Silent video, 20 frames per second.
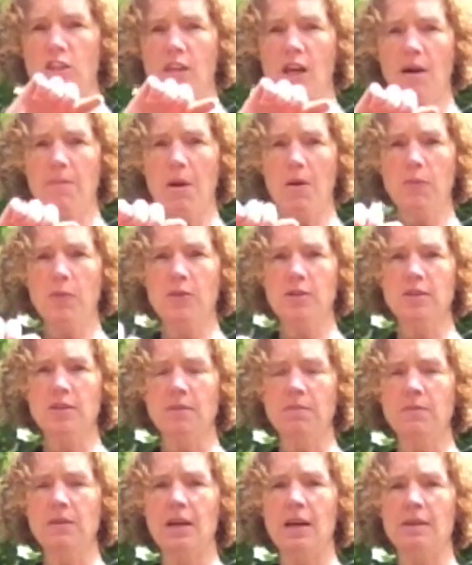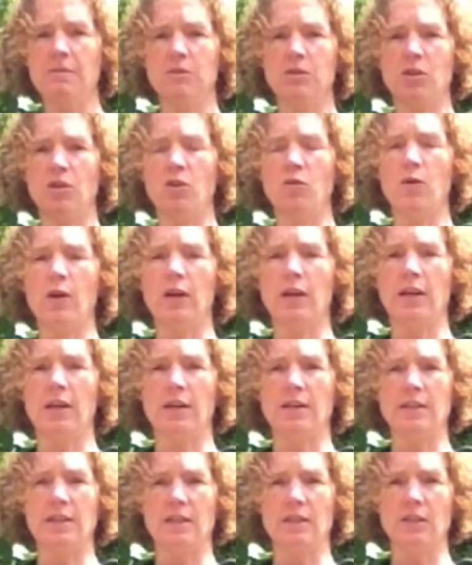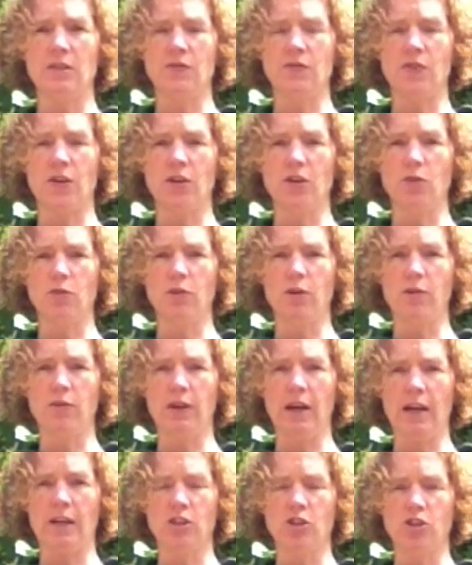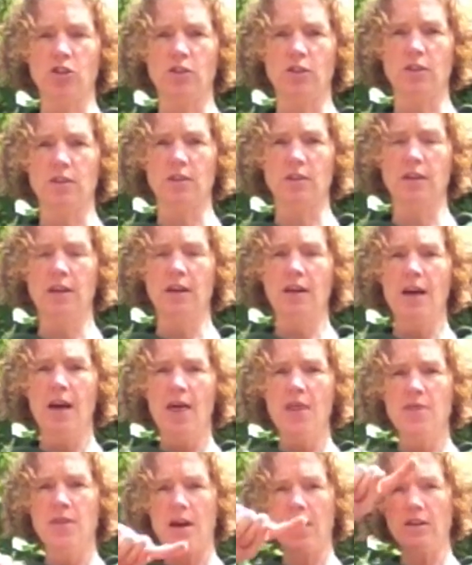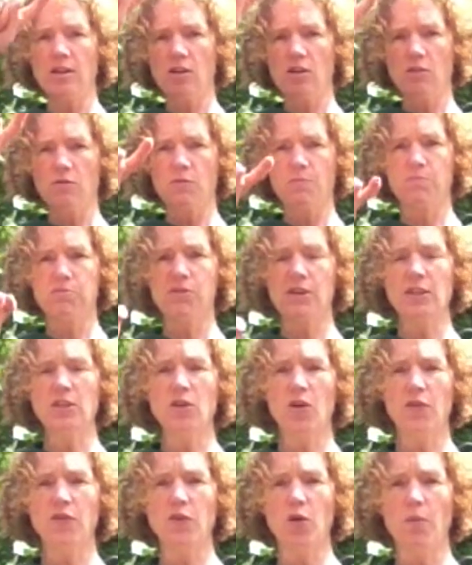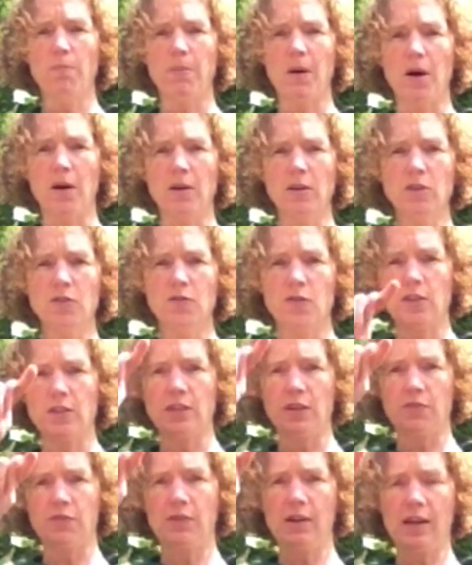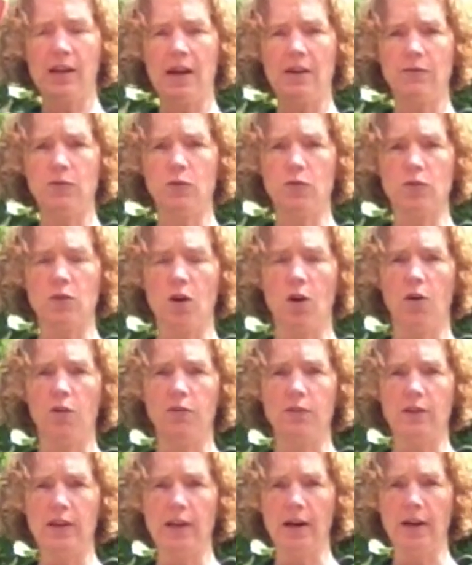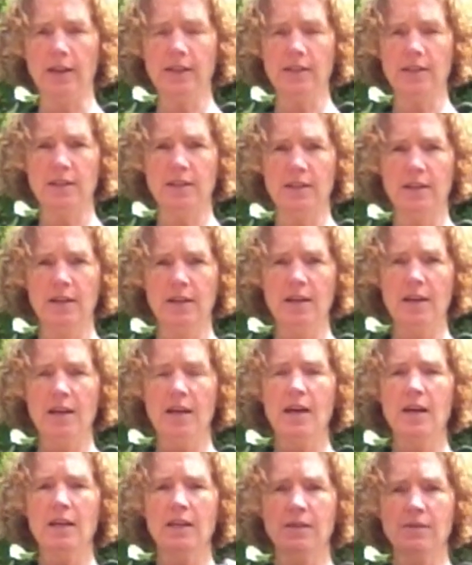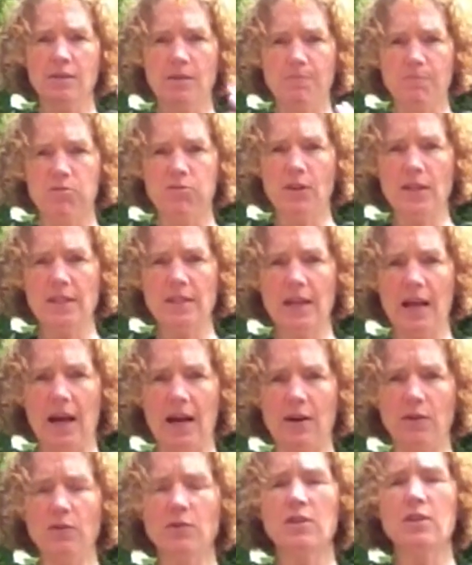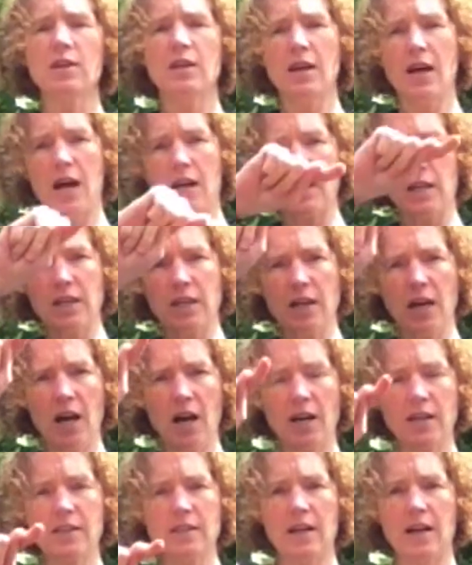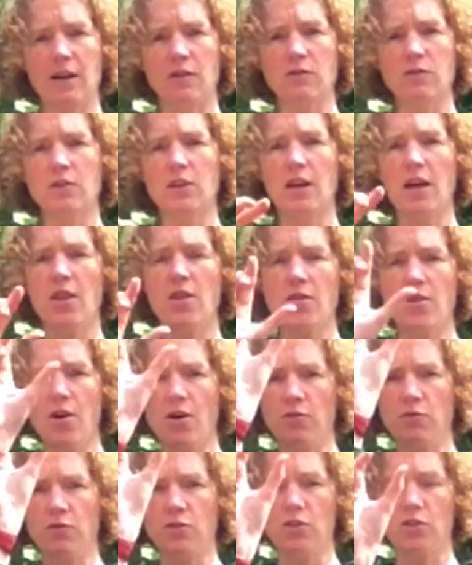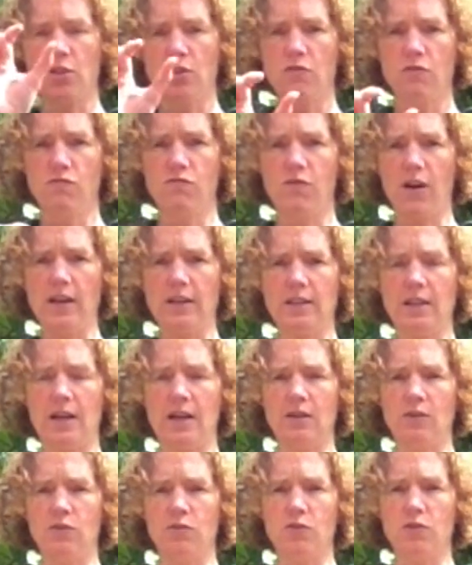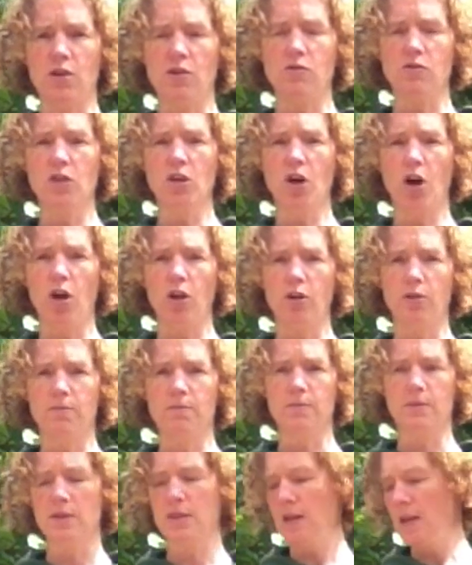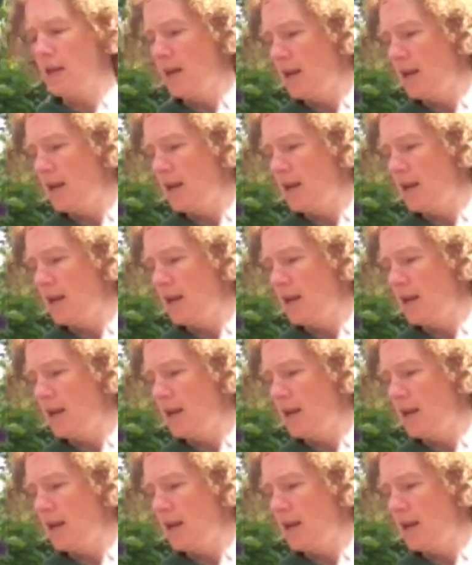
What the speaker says: come up with some names so you can identify your locations. Then print off your bars for the different levels of light. Print it out and cut out those rectangles, those columns.